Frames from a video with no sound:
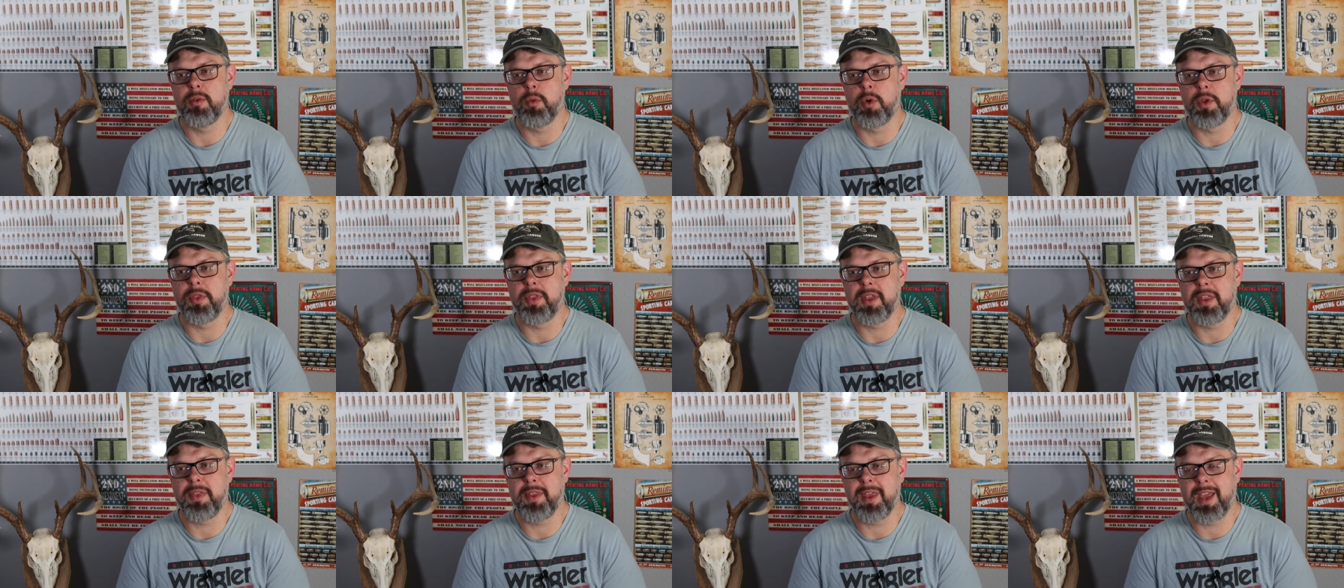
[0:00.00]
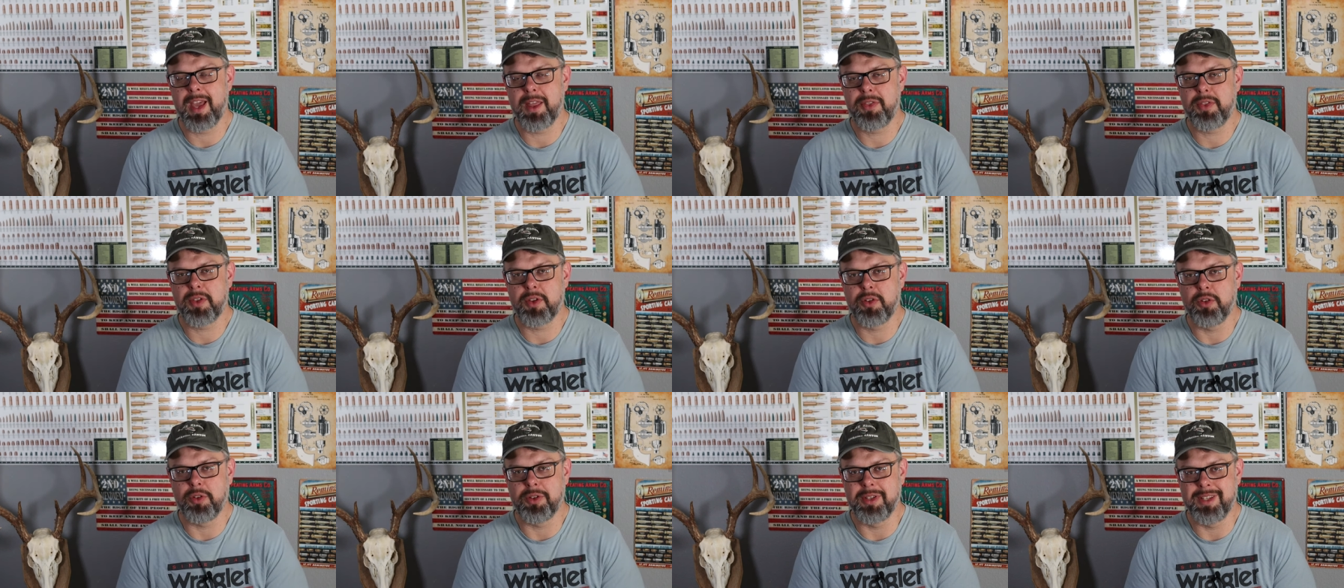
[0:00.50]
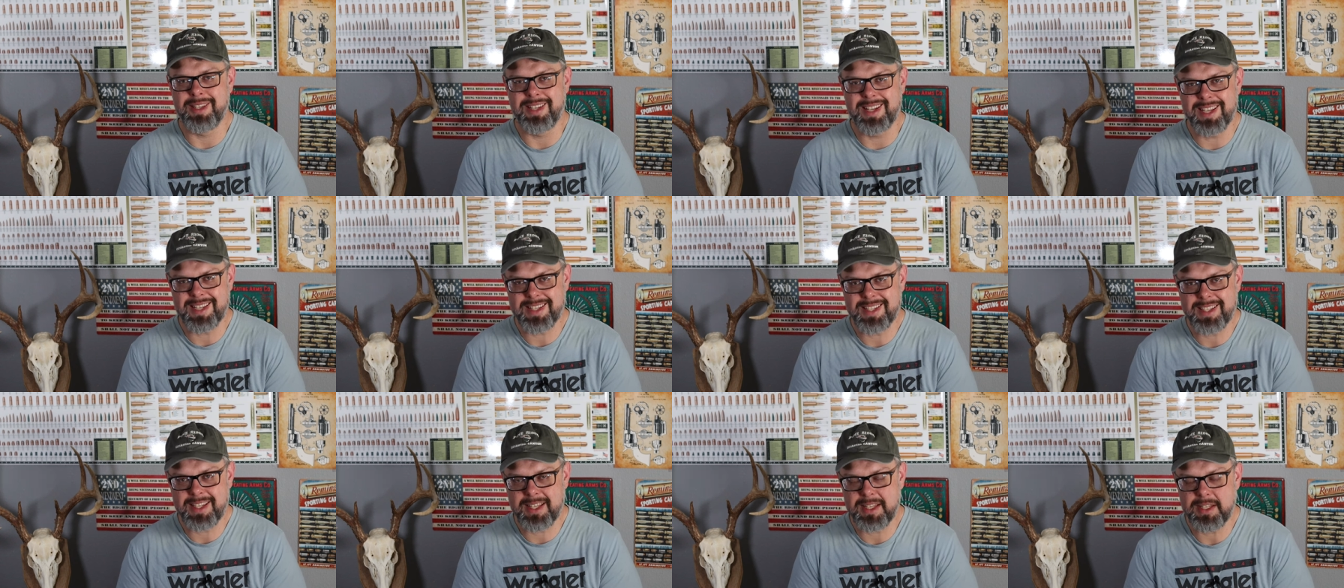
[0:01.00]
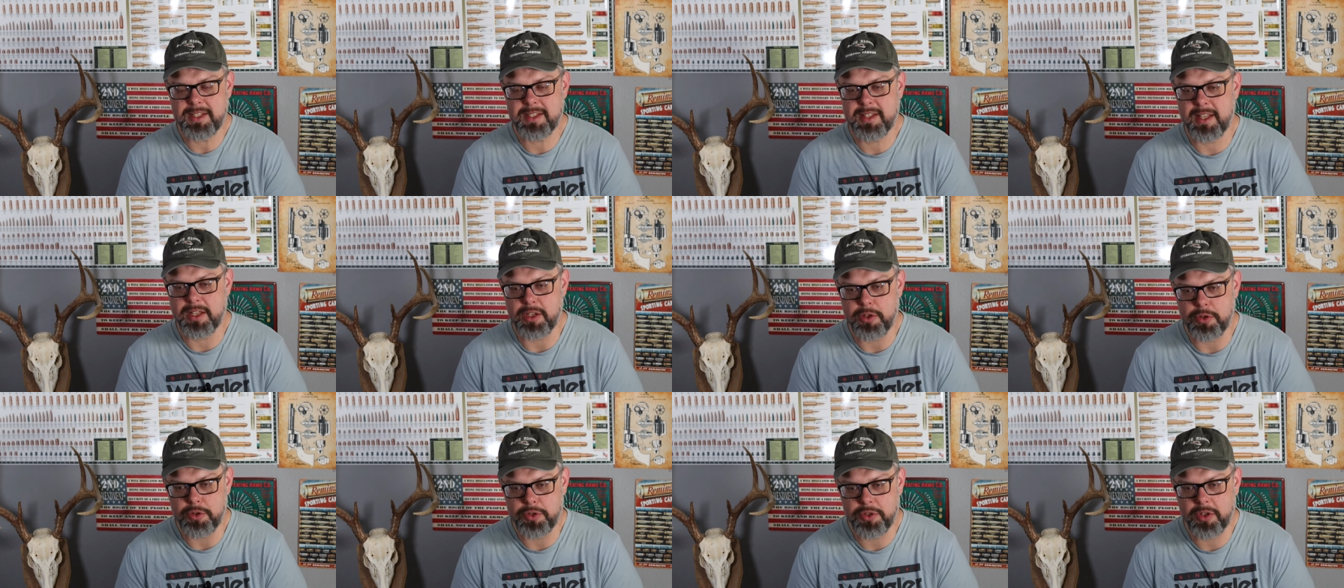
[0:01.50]
within the ethical distance
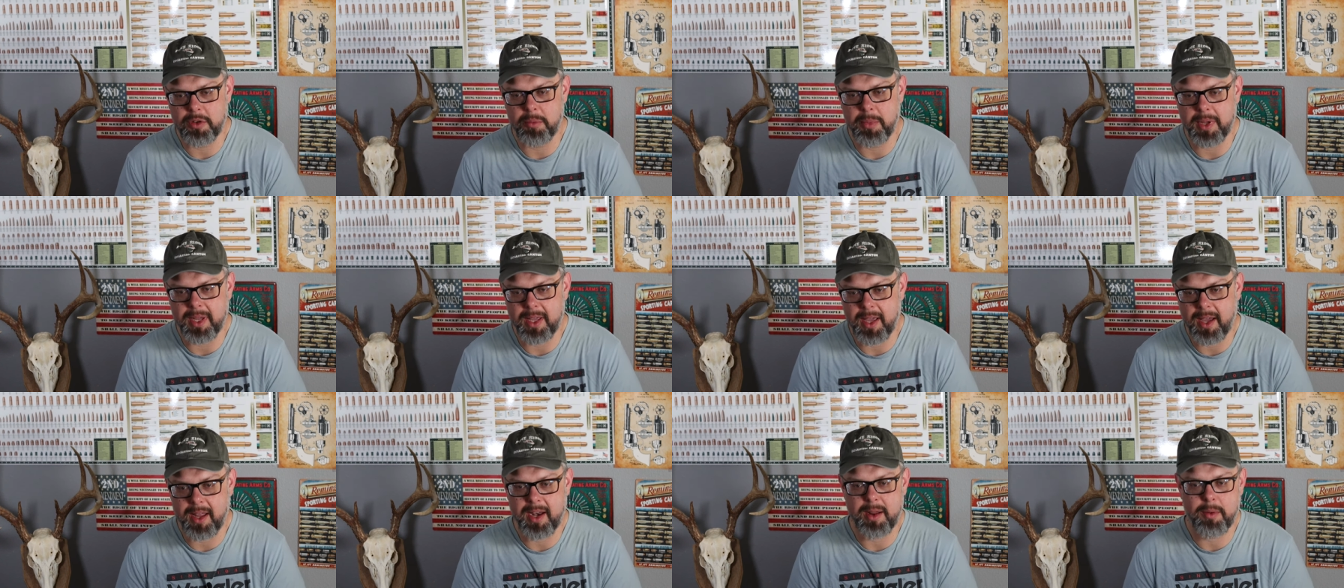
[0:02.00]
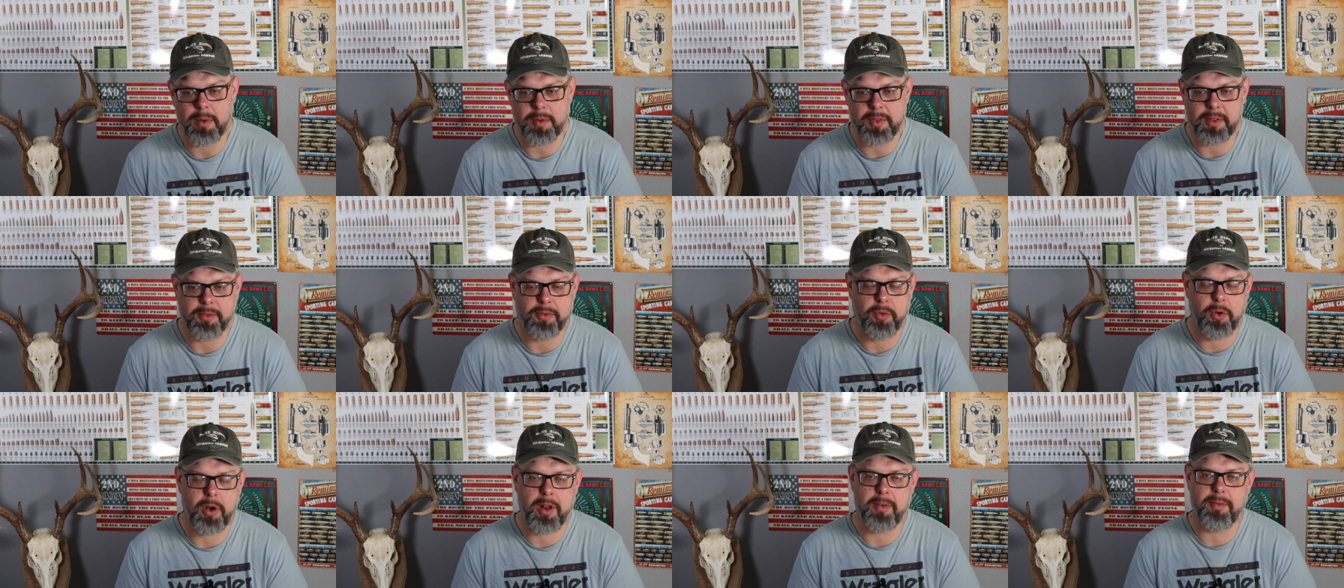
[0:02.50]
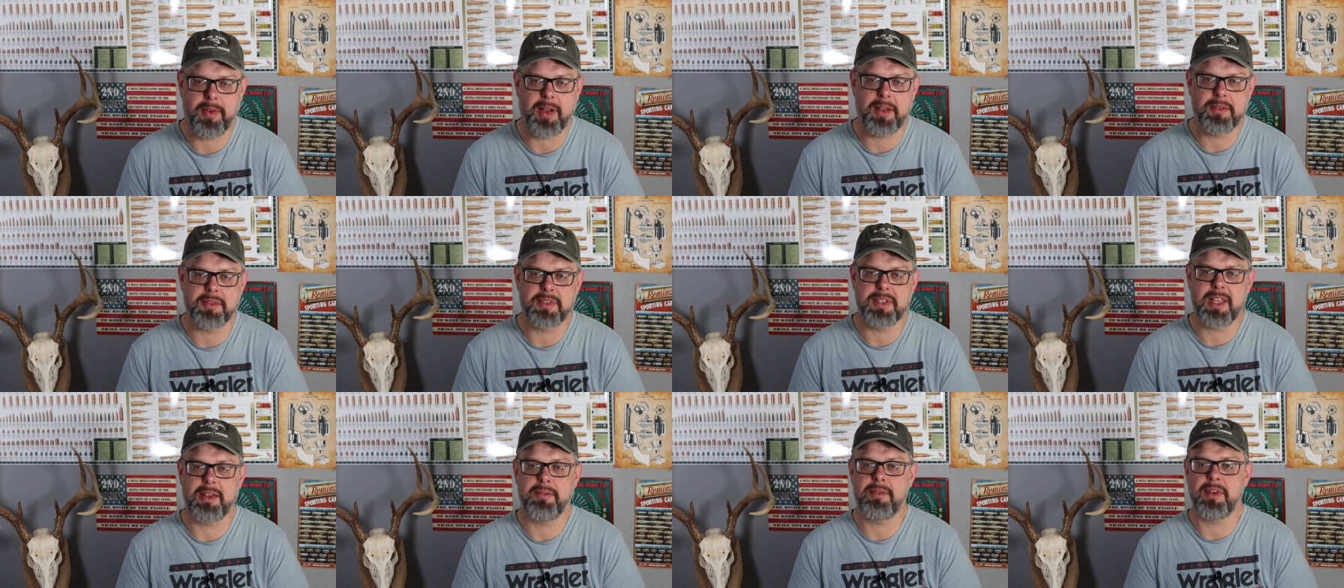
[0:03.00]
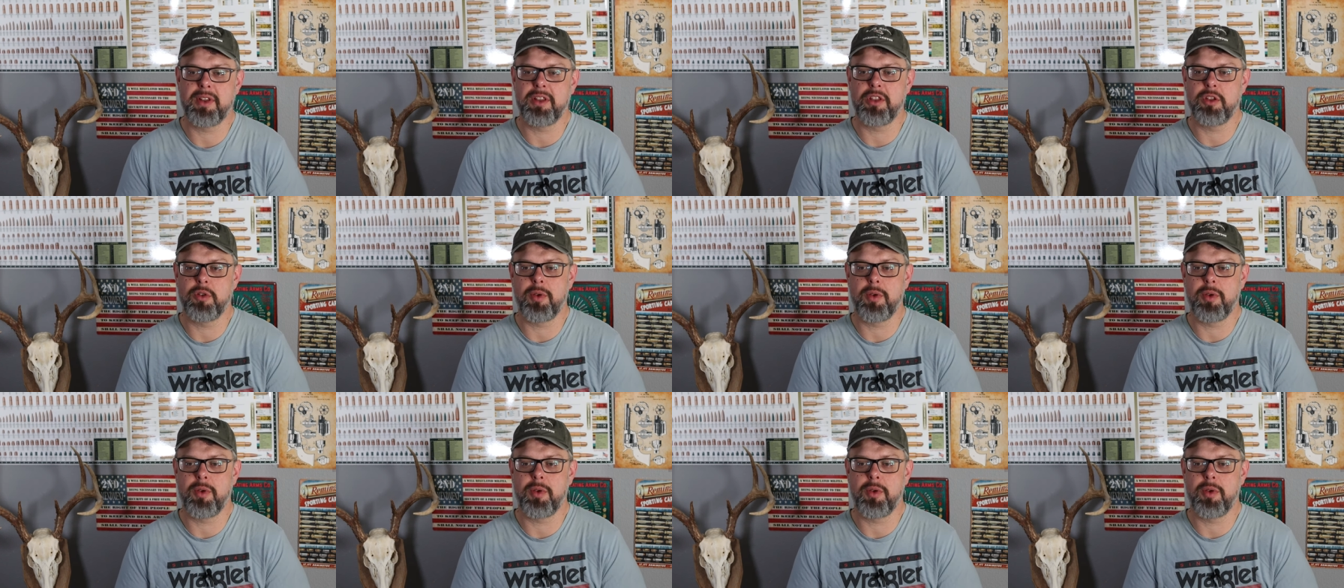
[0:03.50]
that you should be hunting with a 4570,